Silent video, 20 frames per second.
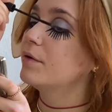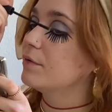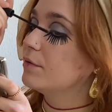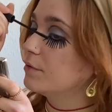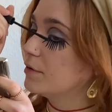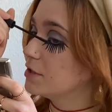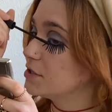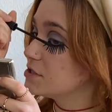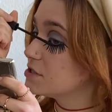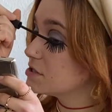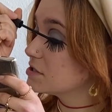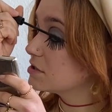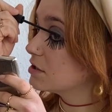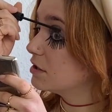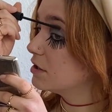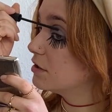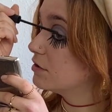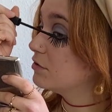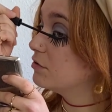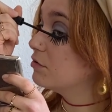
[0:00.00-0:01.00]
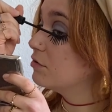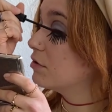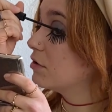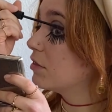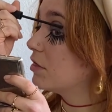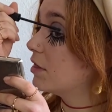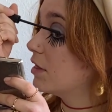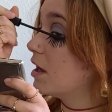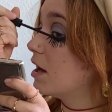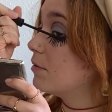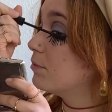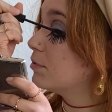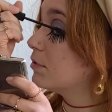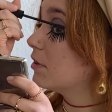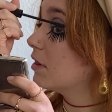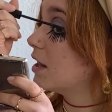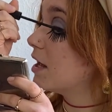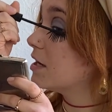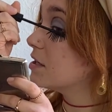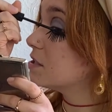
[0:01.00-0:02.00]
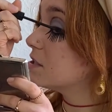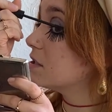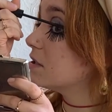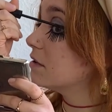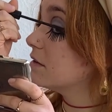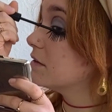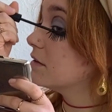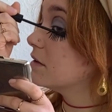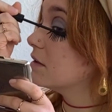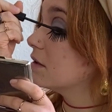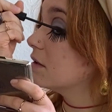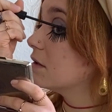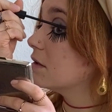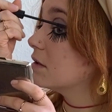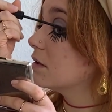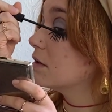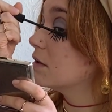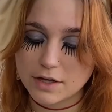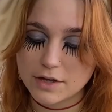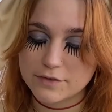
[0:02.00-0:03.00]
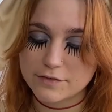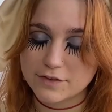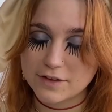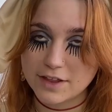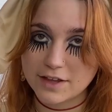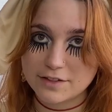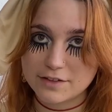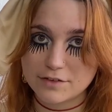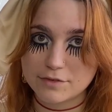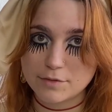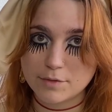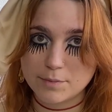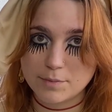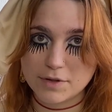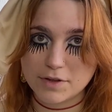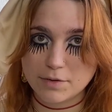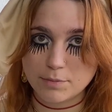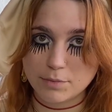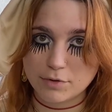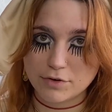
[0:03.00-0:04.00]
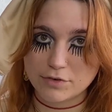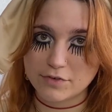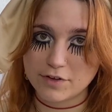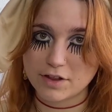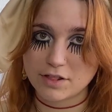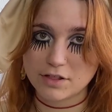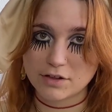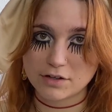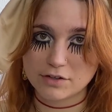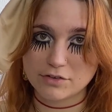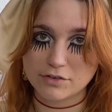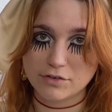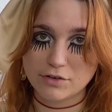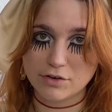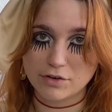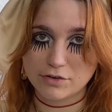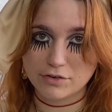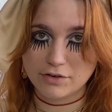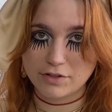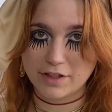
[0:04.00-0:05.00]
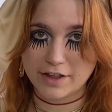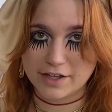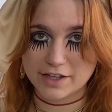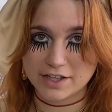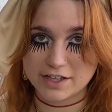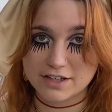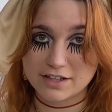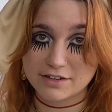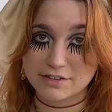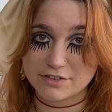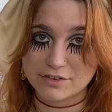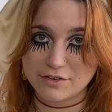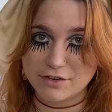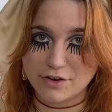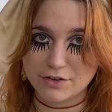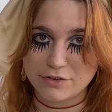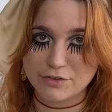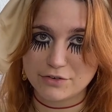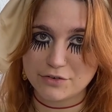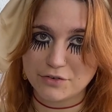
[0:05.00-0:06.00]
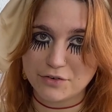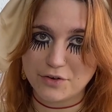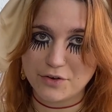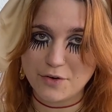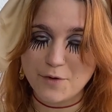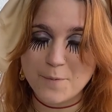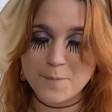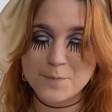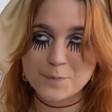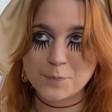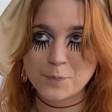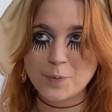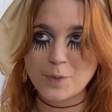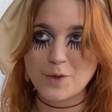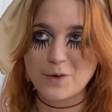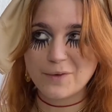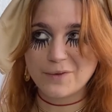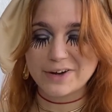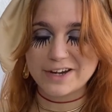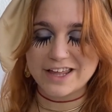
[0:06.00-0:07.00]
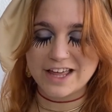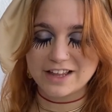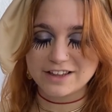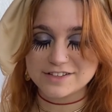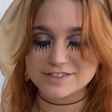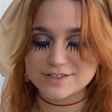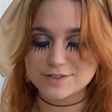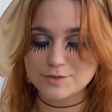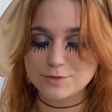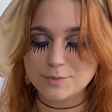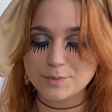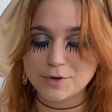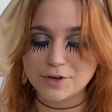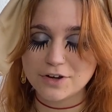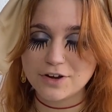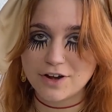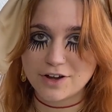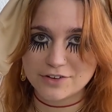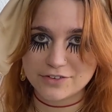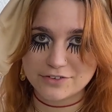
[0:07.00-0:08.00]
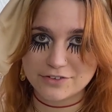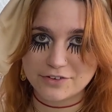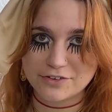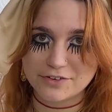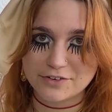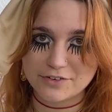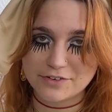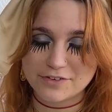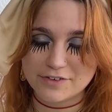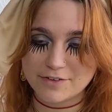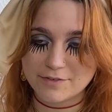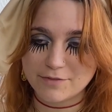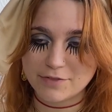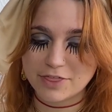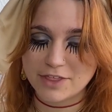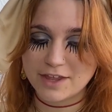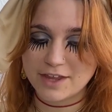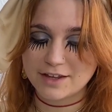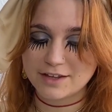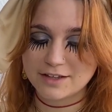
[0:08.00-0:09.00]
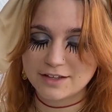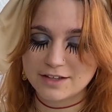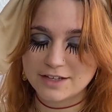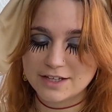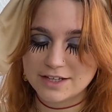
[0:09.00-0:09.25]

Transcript: we're just gonna do the upper lashes. I feel like this would be the perfect look to go to like a Kiss concert or an Alice Cooper concert or something.